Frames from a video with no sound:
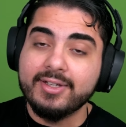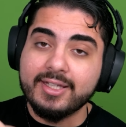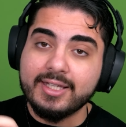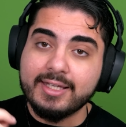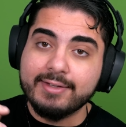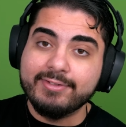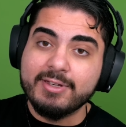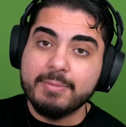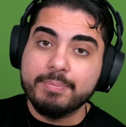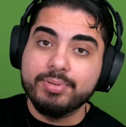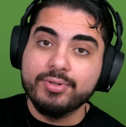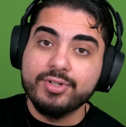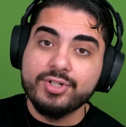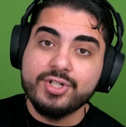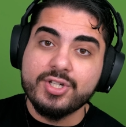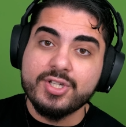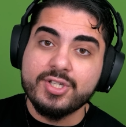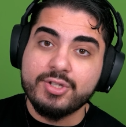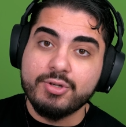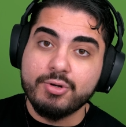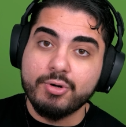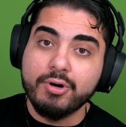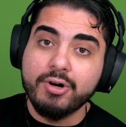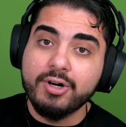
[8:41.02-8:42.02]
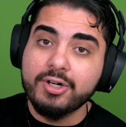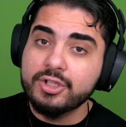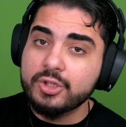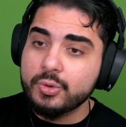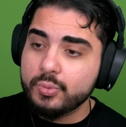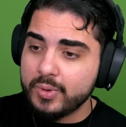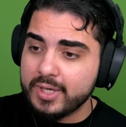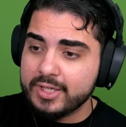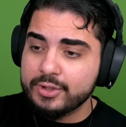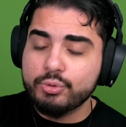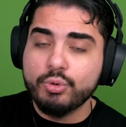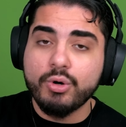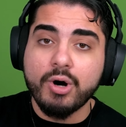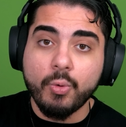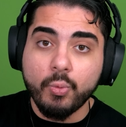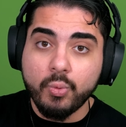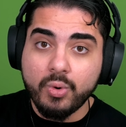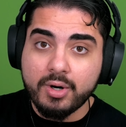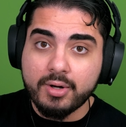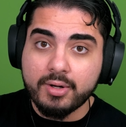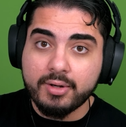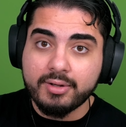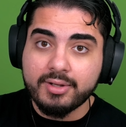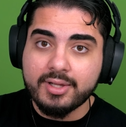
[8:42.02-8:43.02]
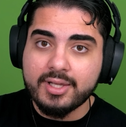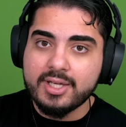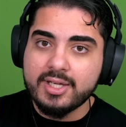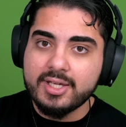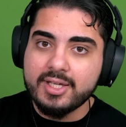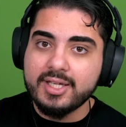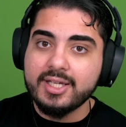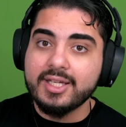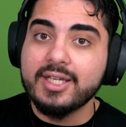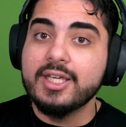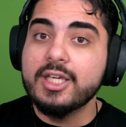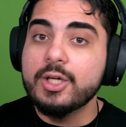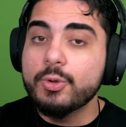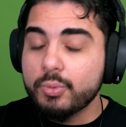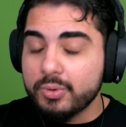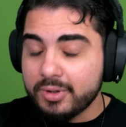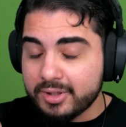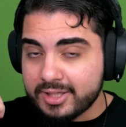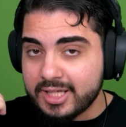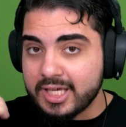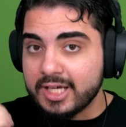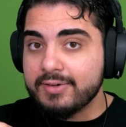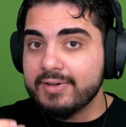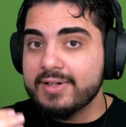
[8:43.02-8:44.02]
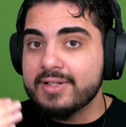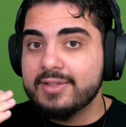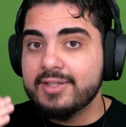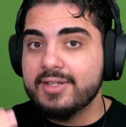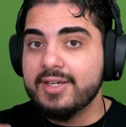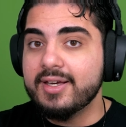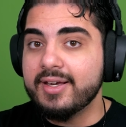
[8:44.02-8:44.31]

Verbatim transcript: if he pushes you all the way to a wall he will guarantee a